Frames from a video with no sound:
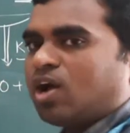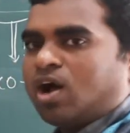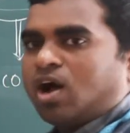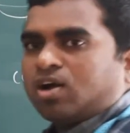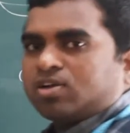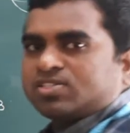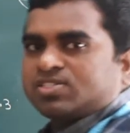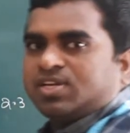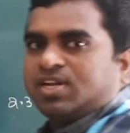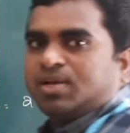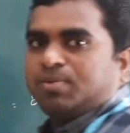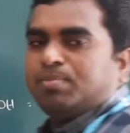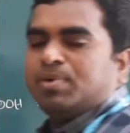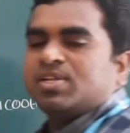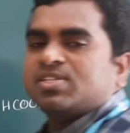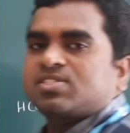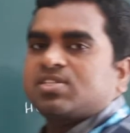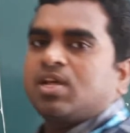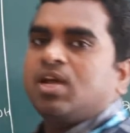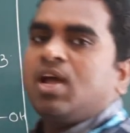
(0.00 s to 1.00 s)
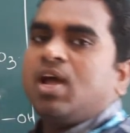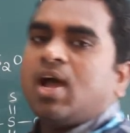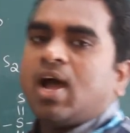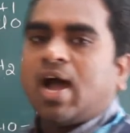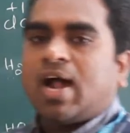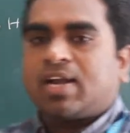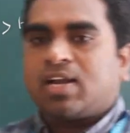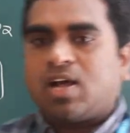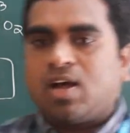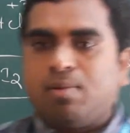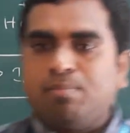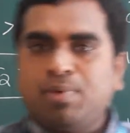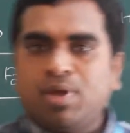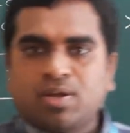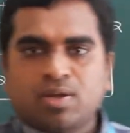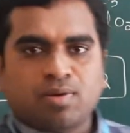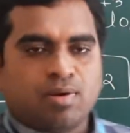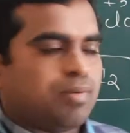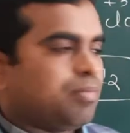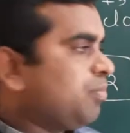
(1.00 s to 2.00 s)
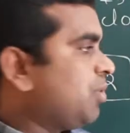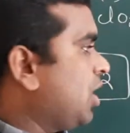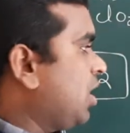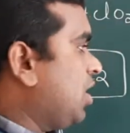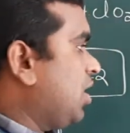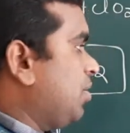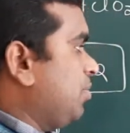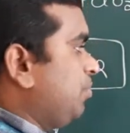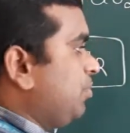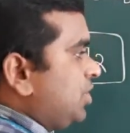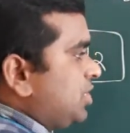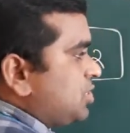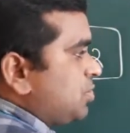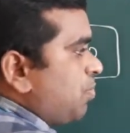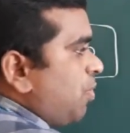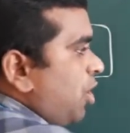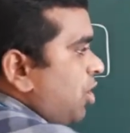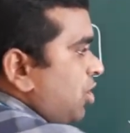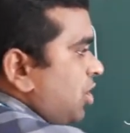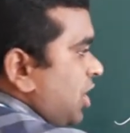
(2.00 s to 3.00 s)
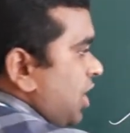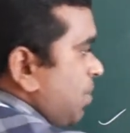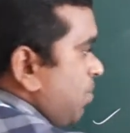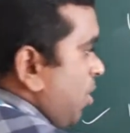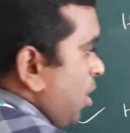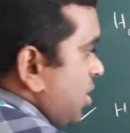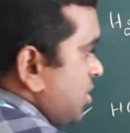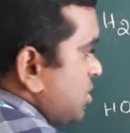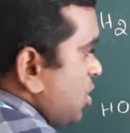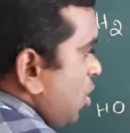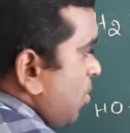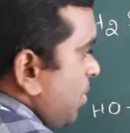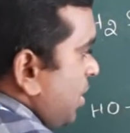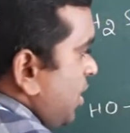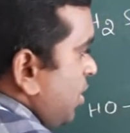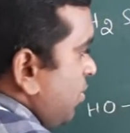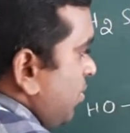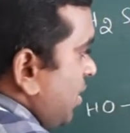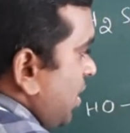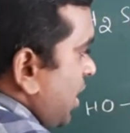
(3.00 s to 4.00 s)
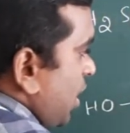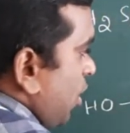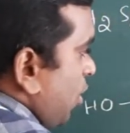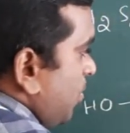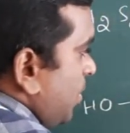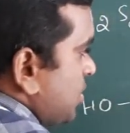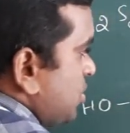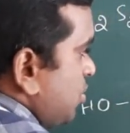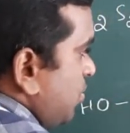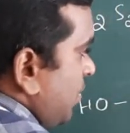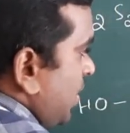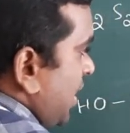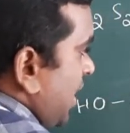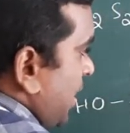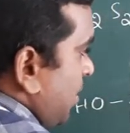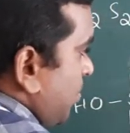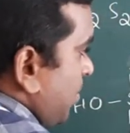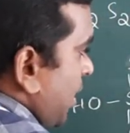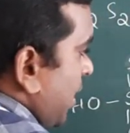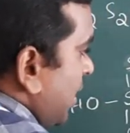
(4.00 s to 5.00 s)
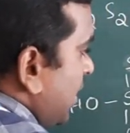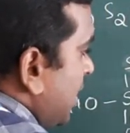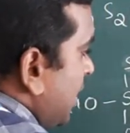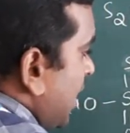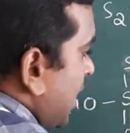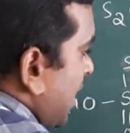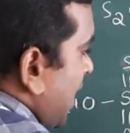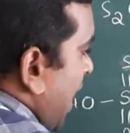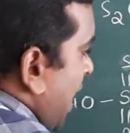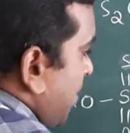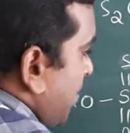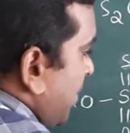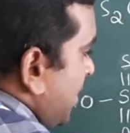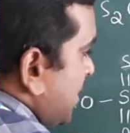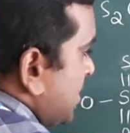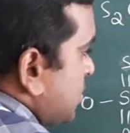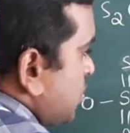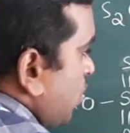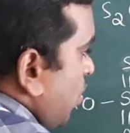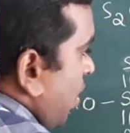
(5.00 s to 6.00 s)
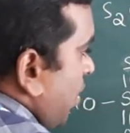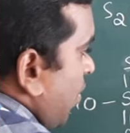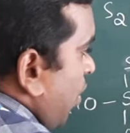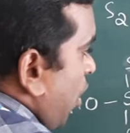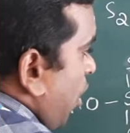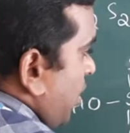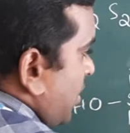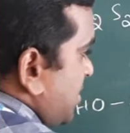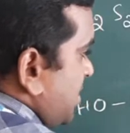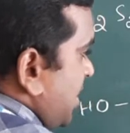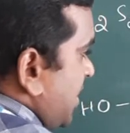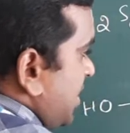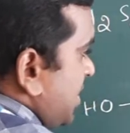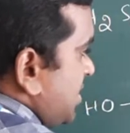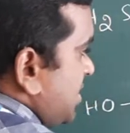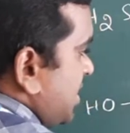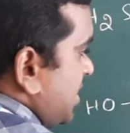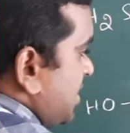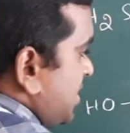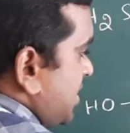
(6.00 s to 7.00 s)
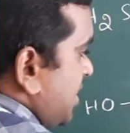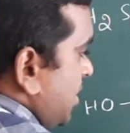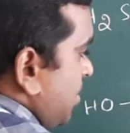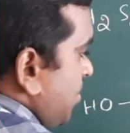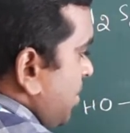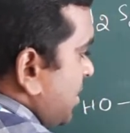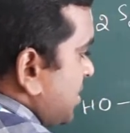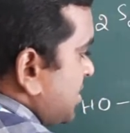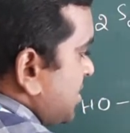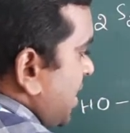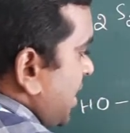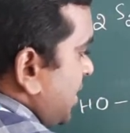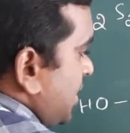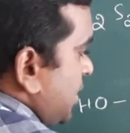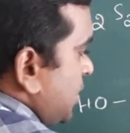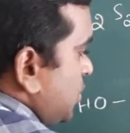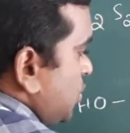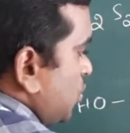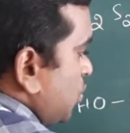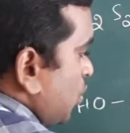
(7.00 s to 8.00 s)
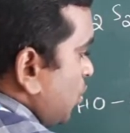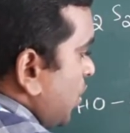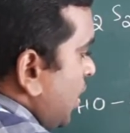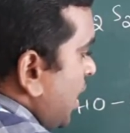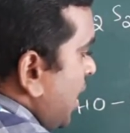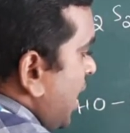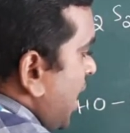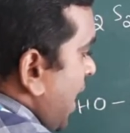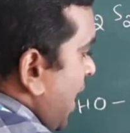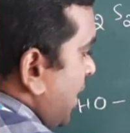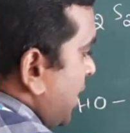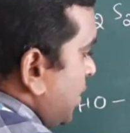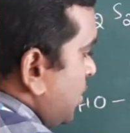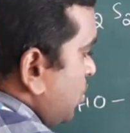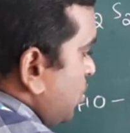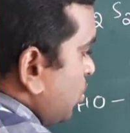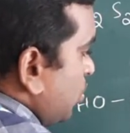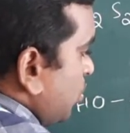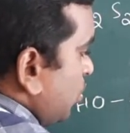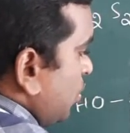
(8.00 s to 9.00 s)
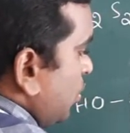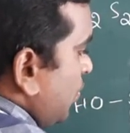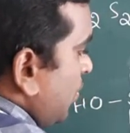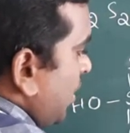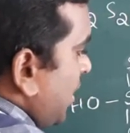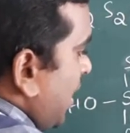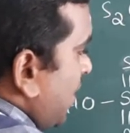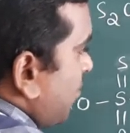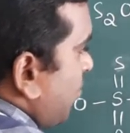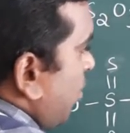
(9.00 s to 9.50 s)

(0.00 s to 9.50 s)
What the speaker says: oxidation means atomic means molecular mass, how much you will get? Carbon is 12, oxygen is 16 means 32, and 2 you will get